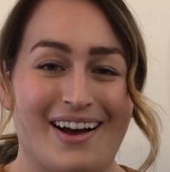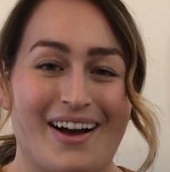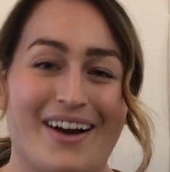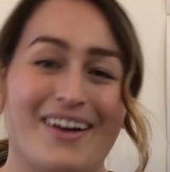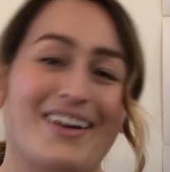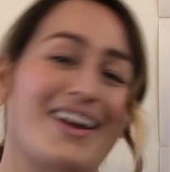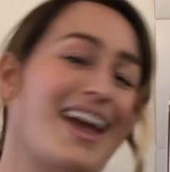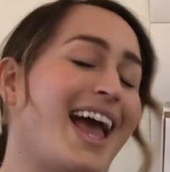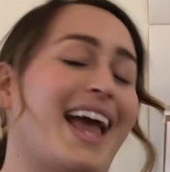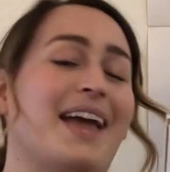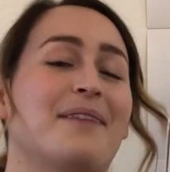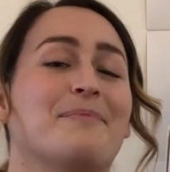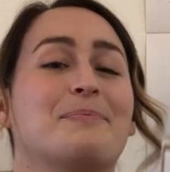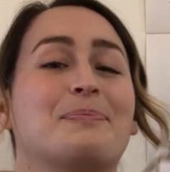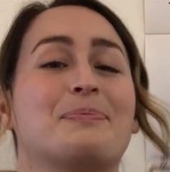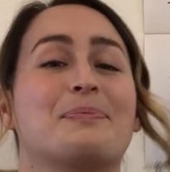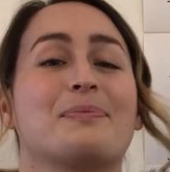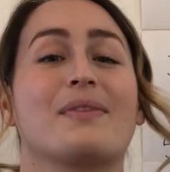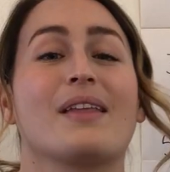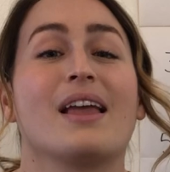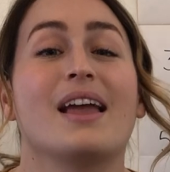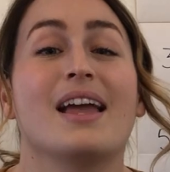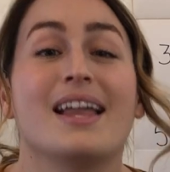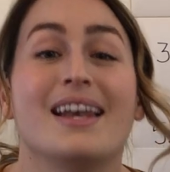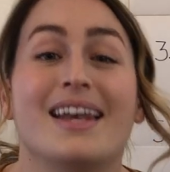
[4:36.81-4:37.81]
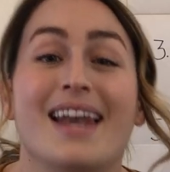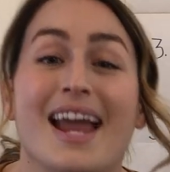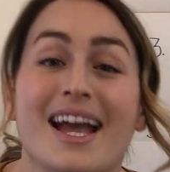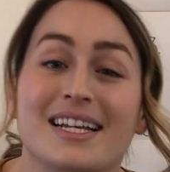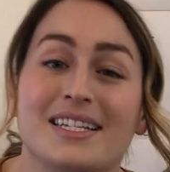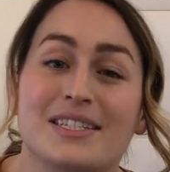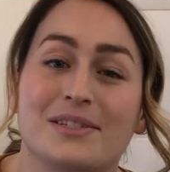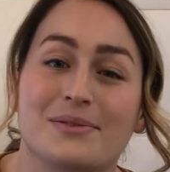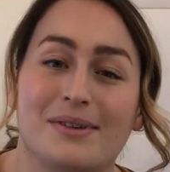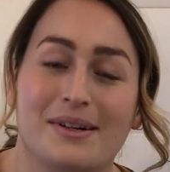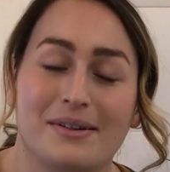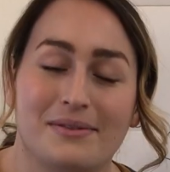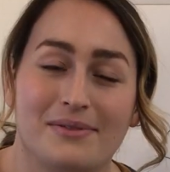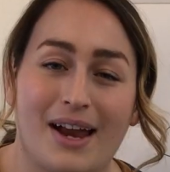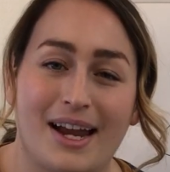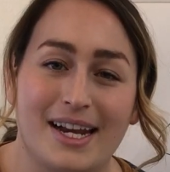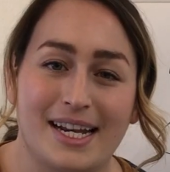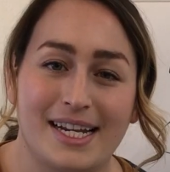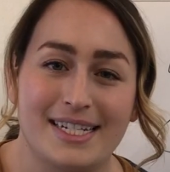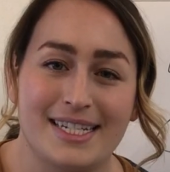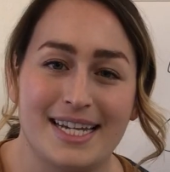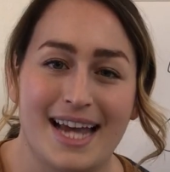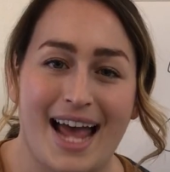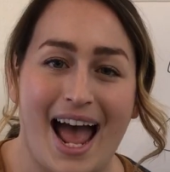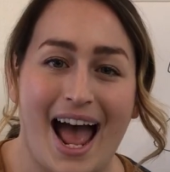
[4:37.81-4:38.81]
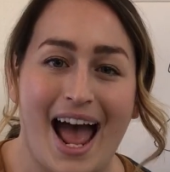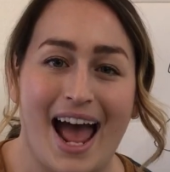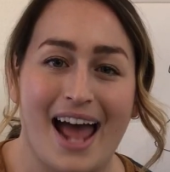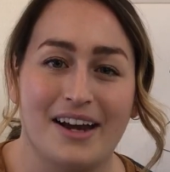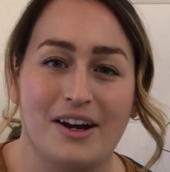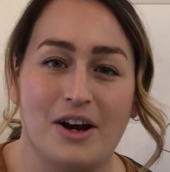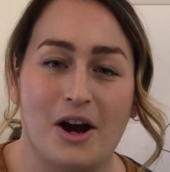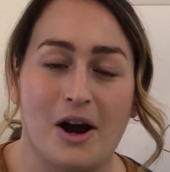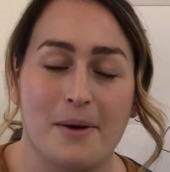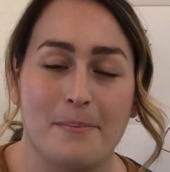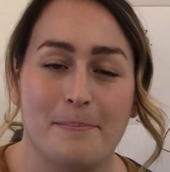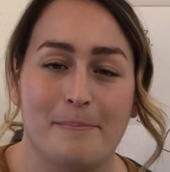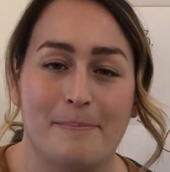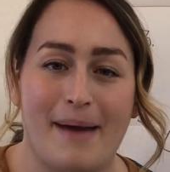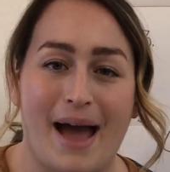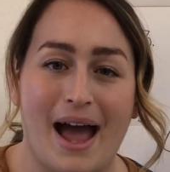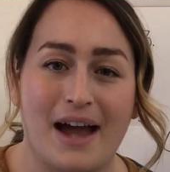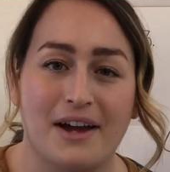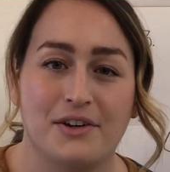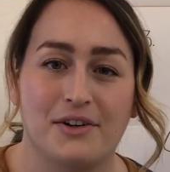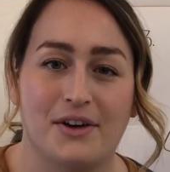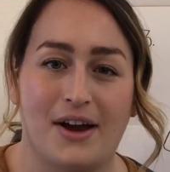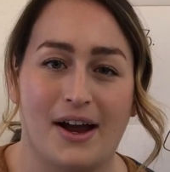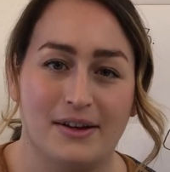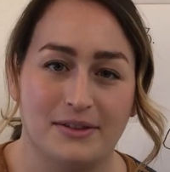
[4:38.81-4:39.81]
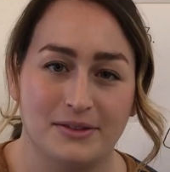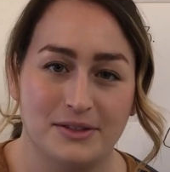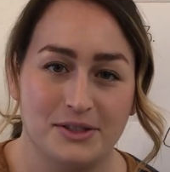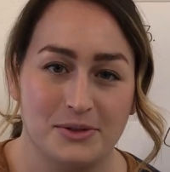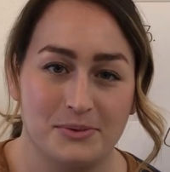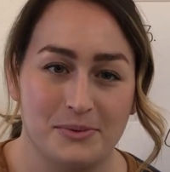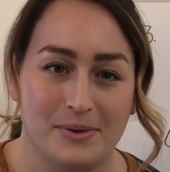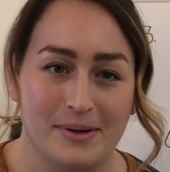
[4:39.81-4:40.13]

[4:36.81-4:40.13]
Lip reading: Okay, next we're ready to add our background.